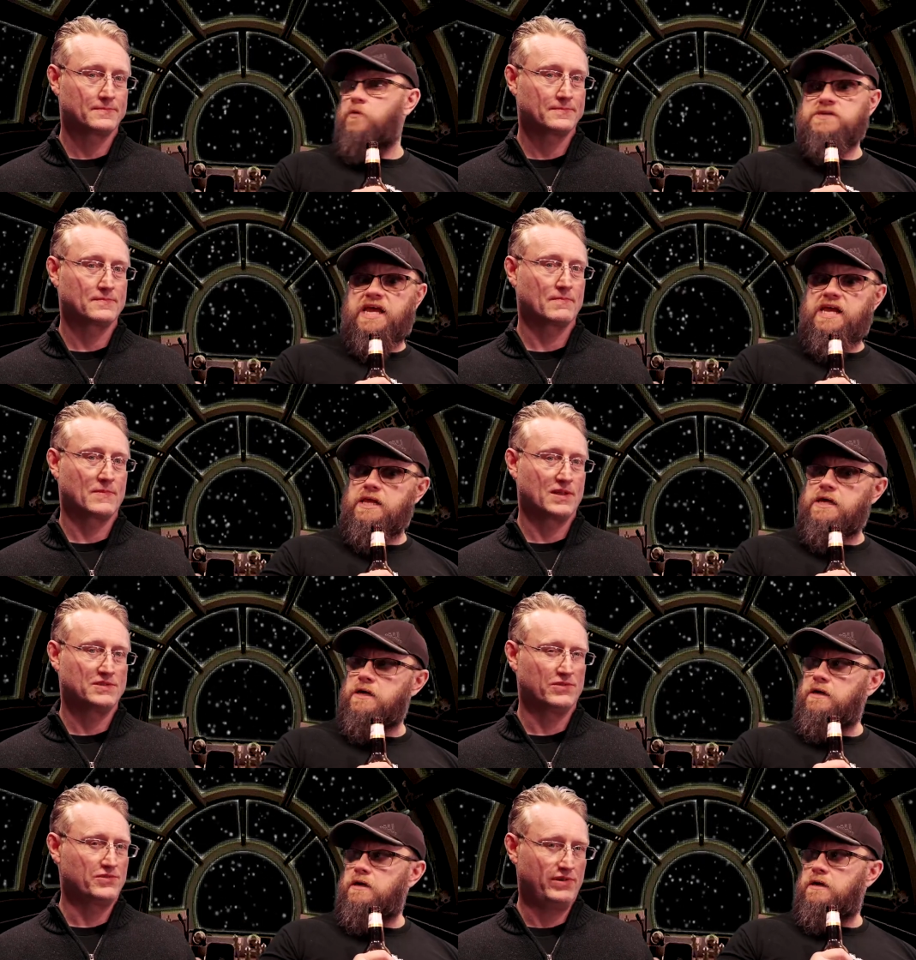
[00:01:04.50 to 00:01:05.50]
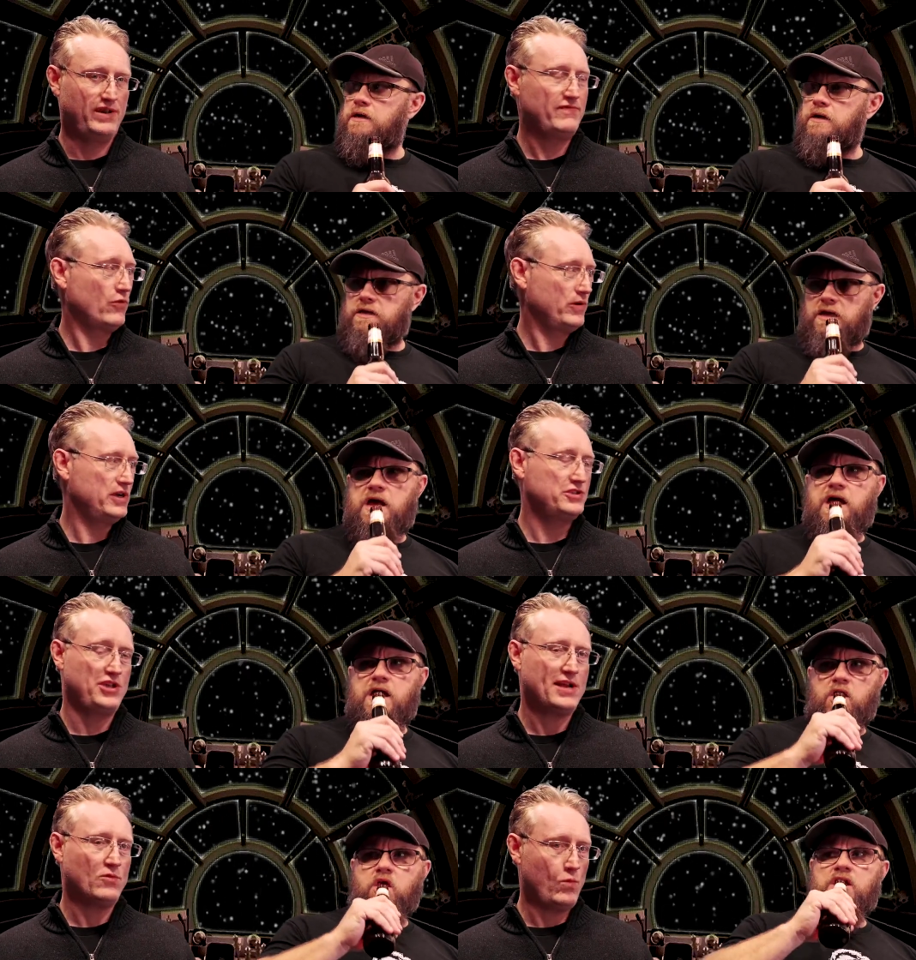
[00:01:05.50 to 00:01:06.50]
Speaker 1: It was eighty.
Speaker 2: So three, four yeah. years. You had
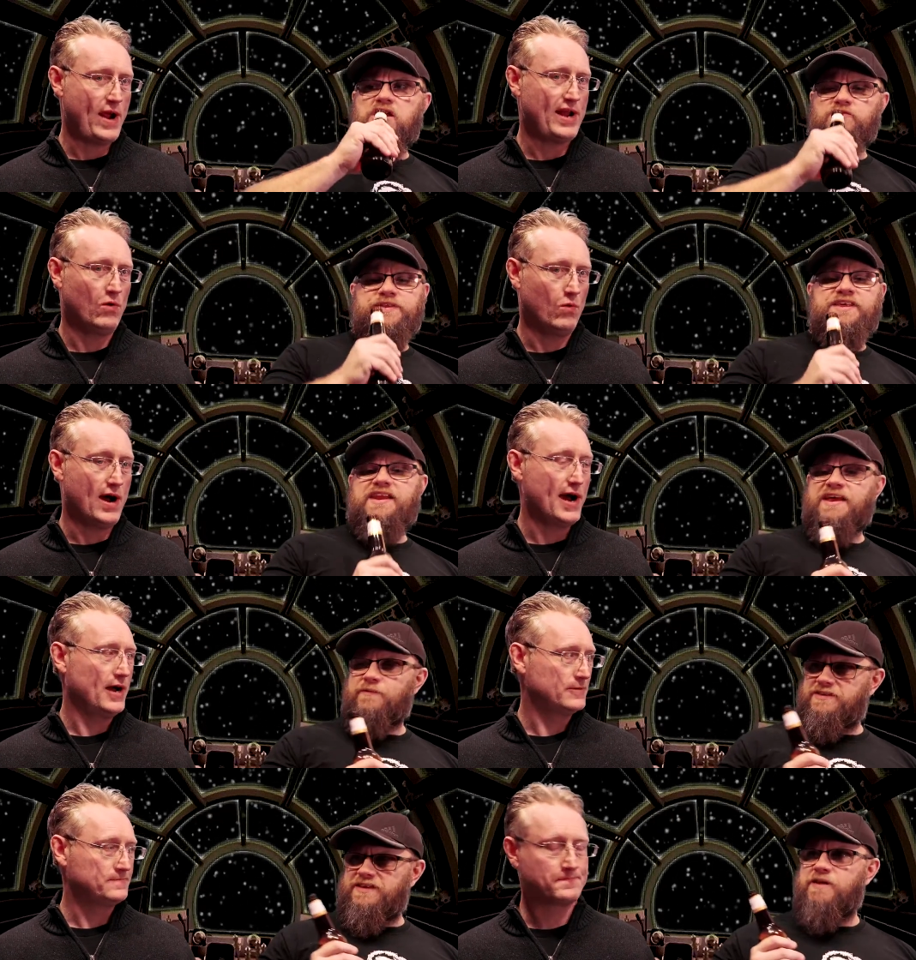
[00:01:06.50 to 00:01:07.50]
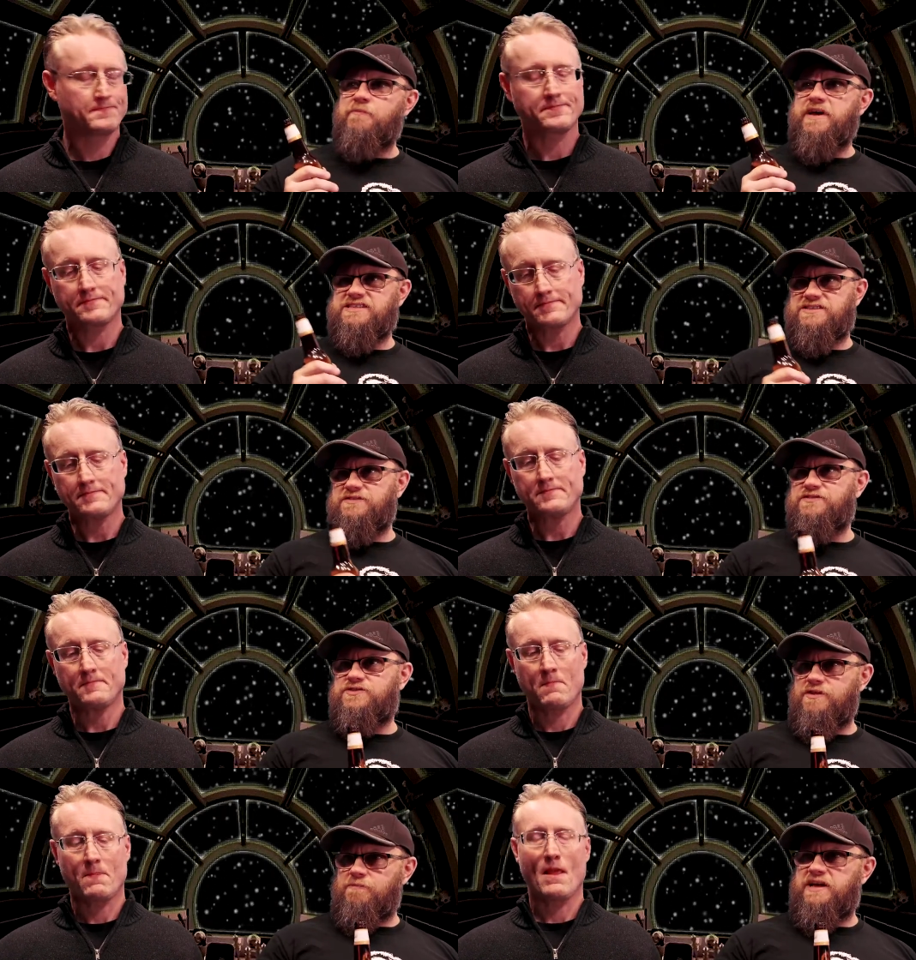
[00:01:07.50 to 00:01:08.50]
to wait a we did while. It, we did
Speaker 1: a best
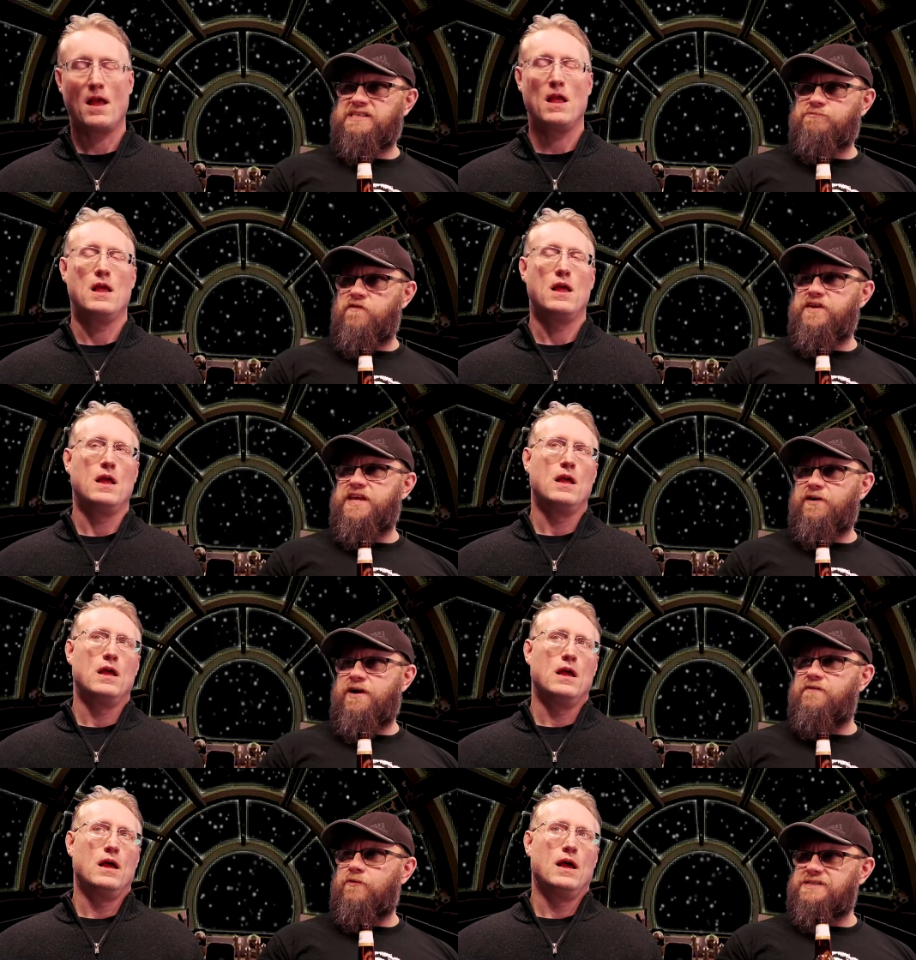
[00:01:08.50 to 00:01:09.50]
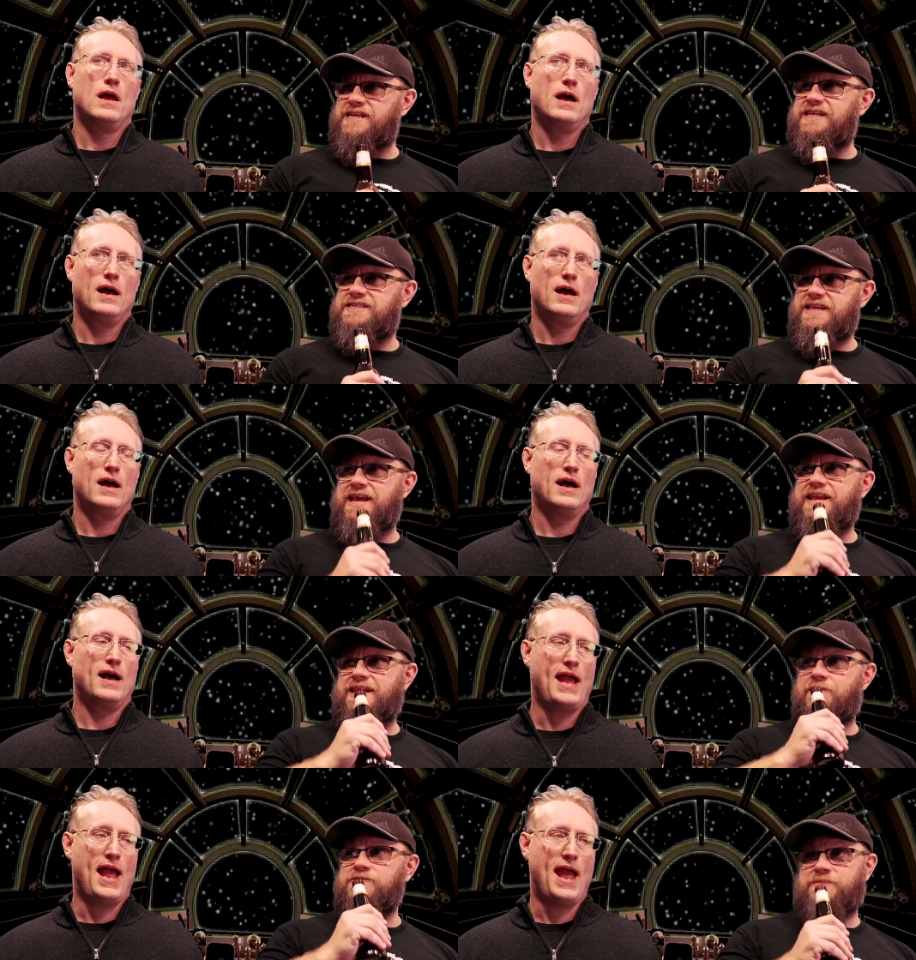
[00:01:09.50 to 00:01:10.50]
the best movie year ever was 1980, and that
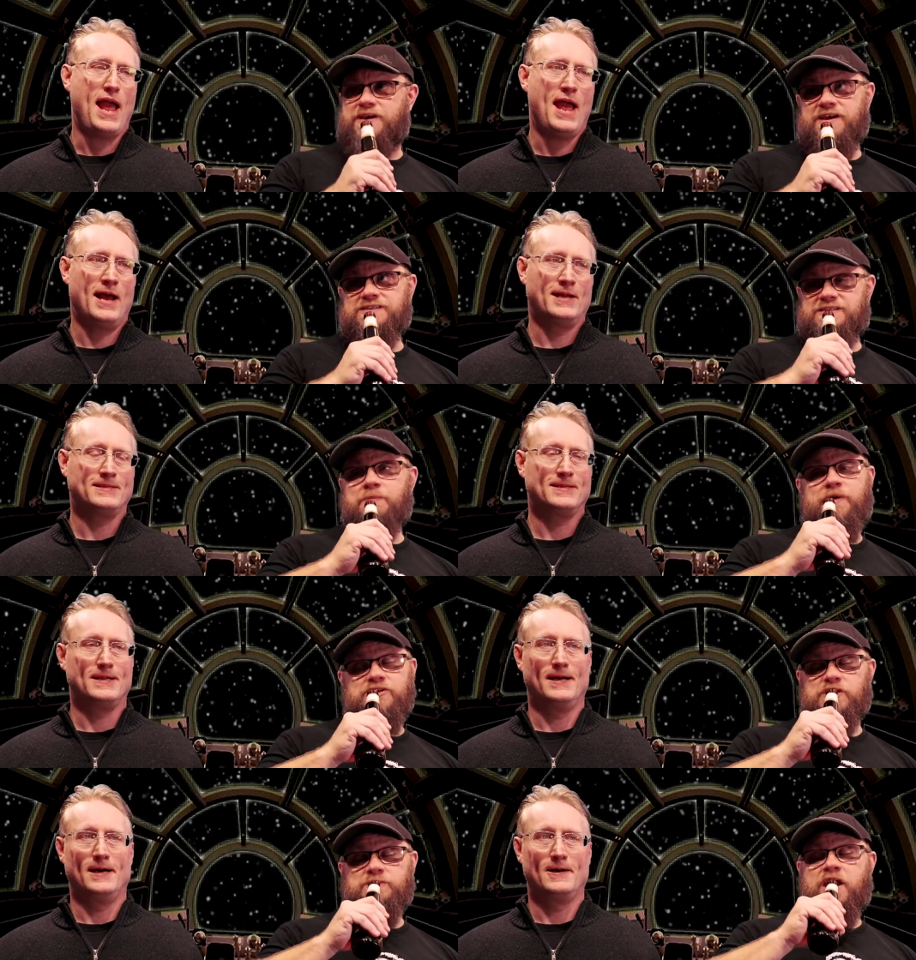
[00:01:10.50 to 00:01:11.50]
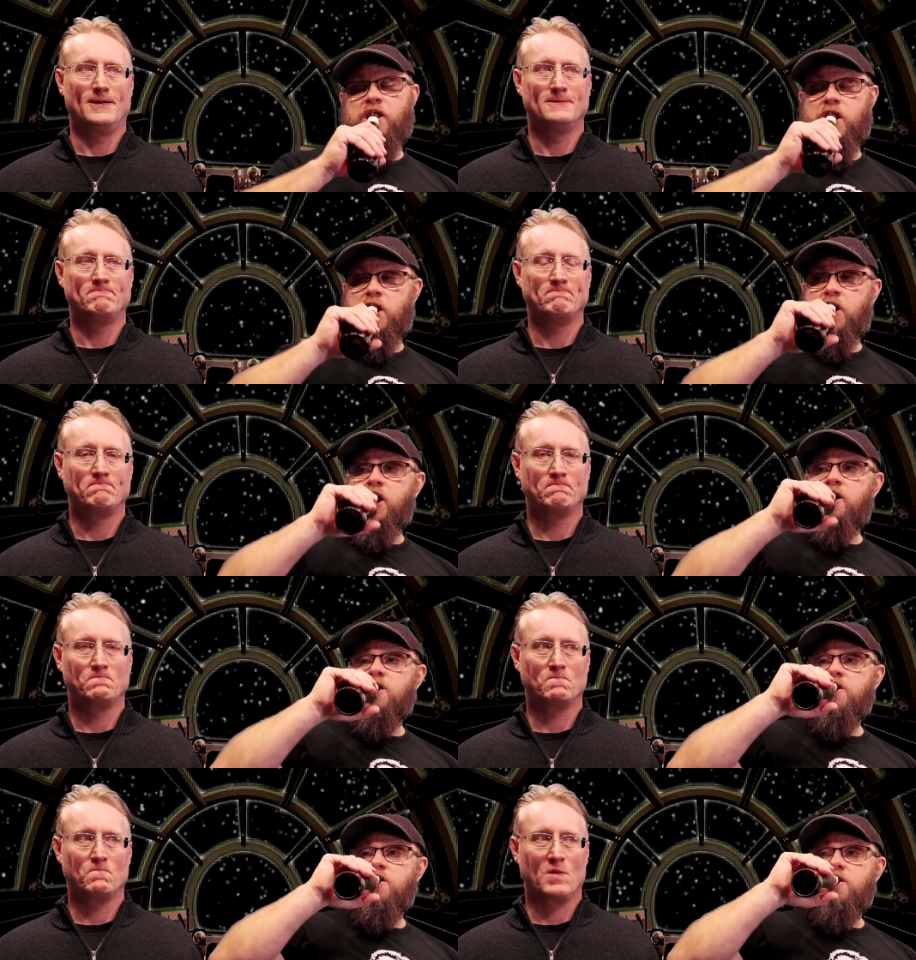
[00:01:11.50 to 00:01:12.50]
was because and, Empire Strikes um,
Speaker 2: Back.
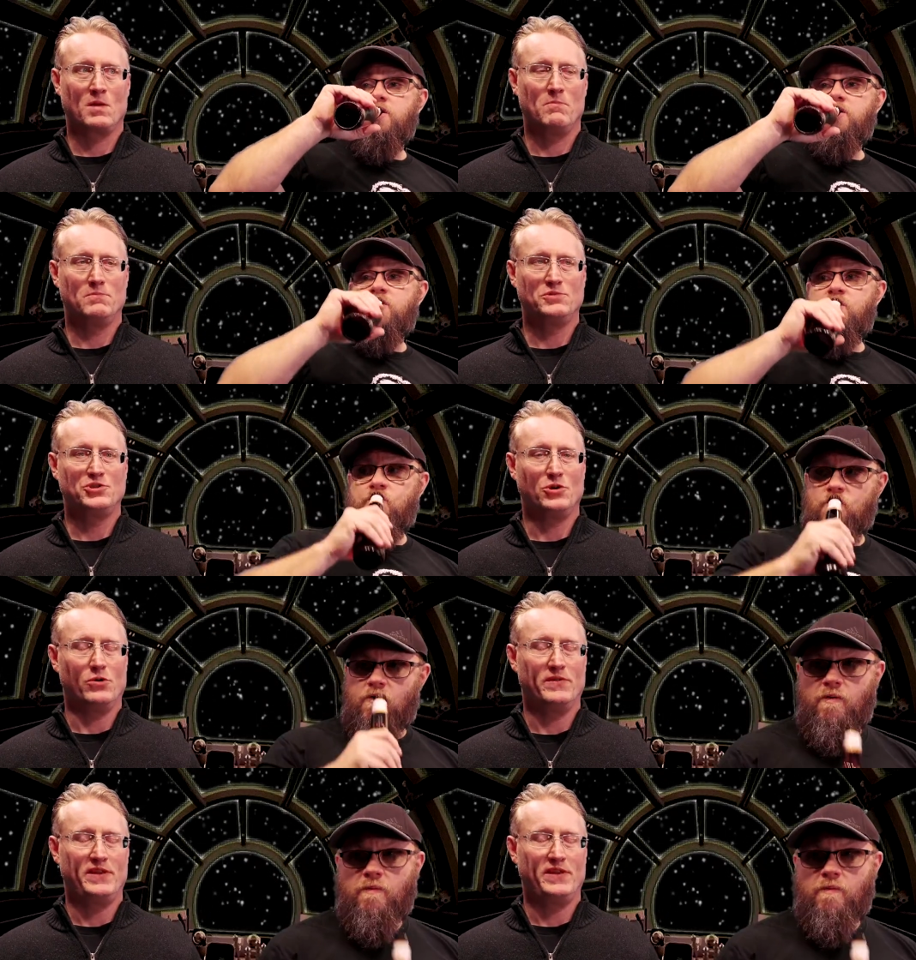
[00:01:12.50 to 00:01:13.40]
So